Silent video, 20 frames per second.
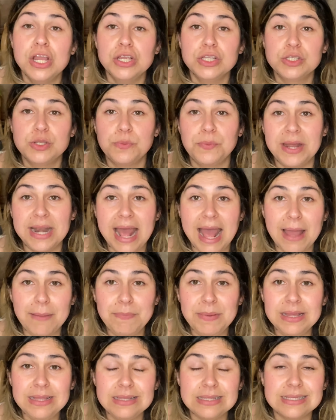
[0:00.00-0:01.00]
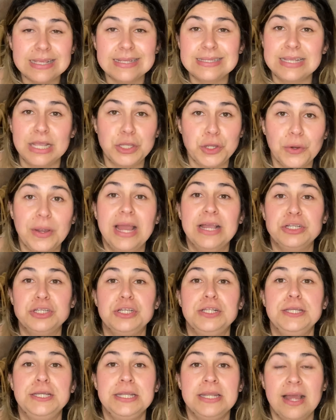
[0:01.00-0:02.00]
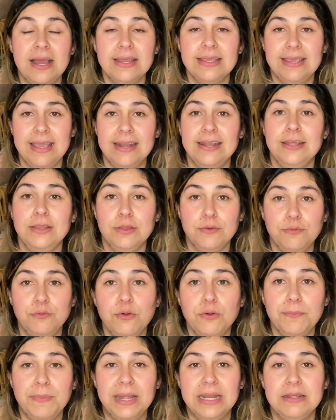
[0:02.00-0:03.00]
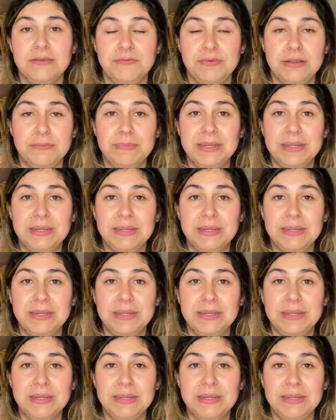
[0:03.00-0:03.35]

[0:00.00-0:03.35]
So what happens is that you're actually not getting the full benefit,